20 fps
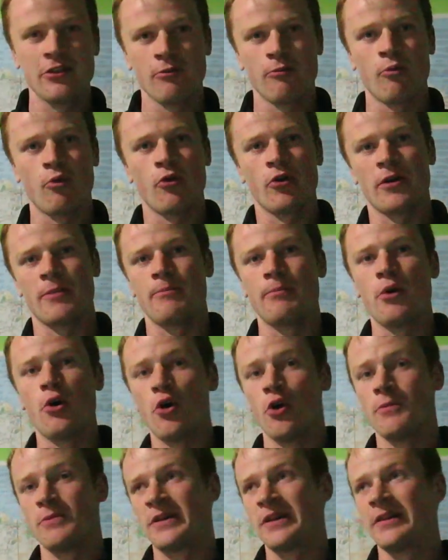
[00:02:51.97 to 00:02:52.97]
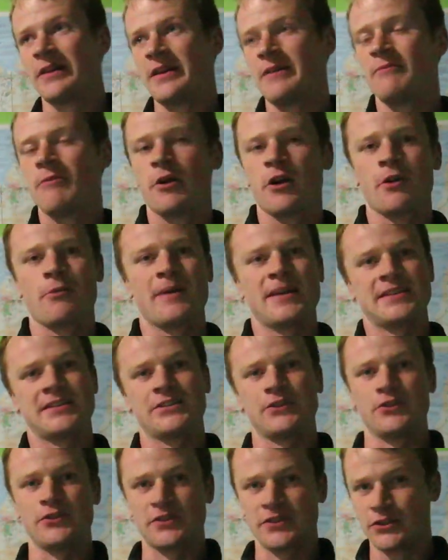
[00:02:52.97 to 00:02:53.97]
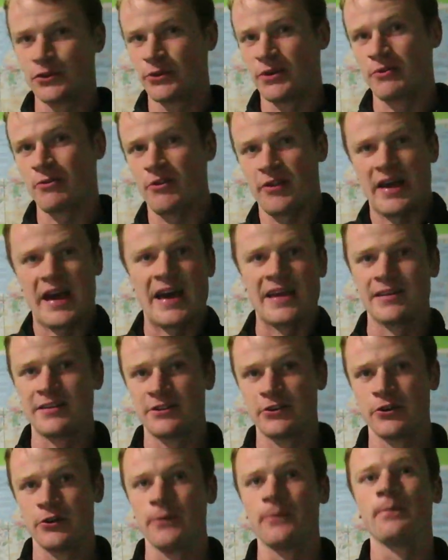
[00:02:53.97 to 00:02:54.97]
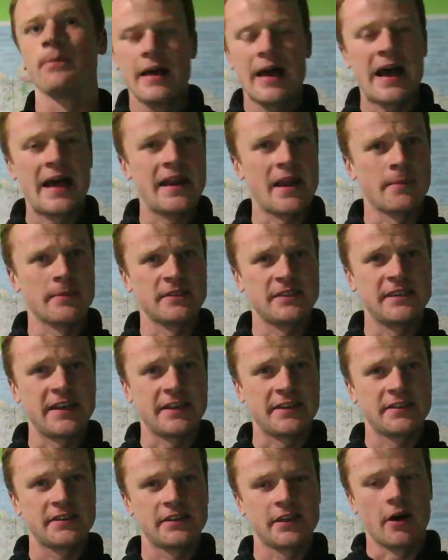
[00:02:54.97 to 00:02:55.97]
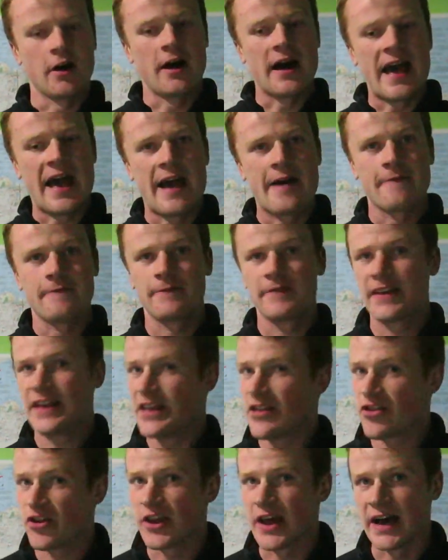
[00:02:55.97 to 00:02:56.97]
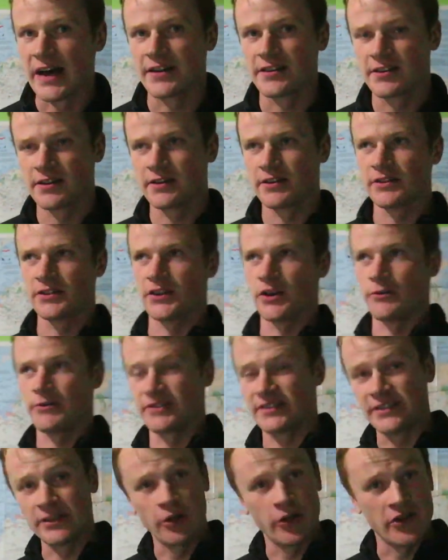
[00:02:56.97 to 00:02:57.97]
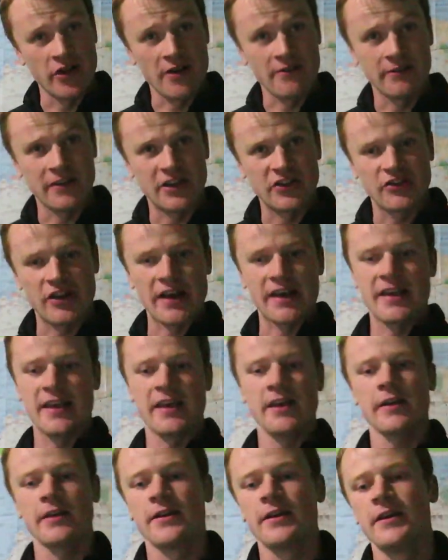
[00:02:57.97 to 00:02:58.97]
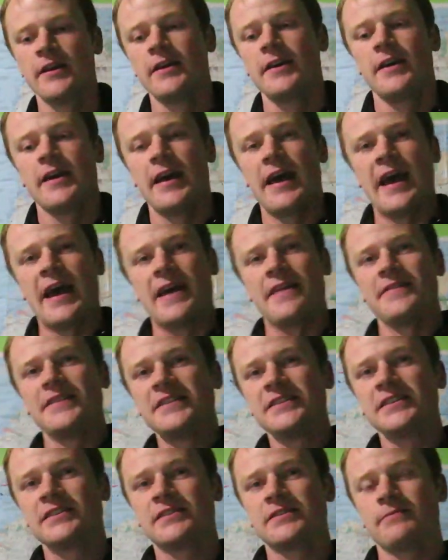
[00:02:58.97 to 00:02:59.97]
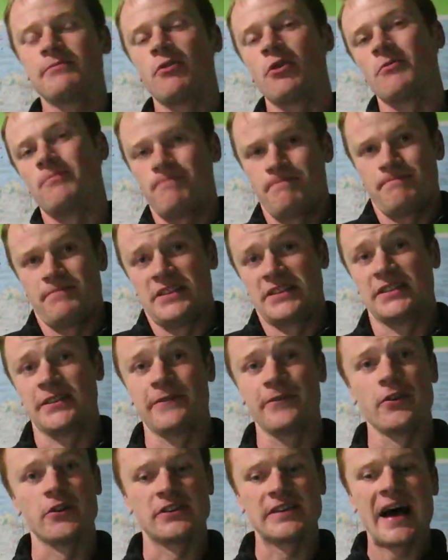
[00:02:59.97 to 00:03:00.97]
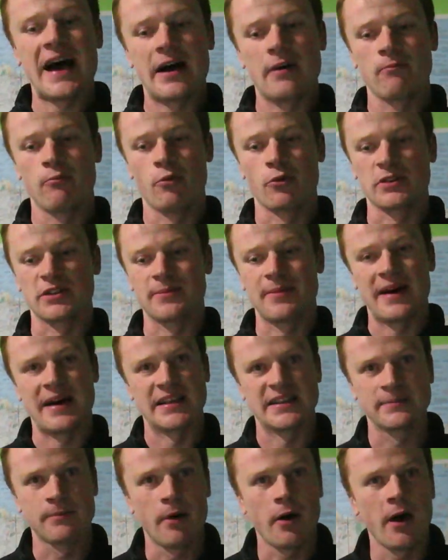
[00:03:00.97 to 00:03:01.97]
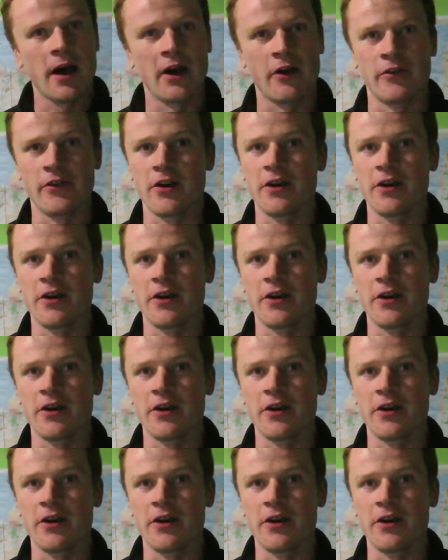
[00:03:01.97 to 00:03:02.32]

the water permanently wearing wetsuits, doing what they had to do. At number 6, I have Kitchen Hut. So we're still on the overland track here, and this is the first hut walkers pass by on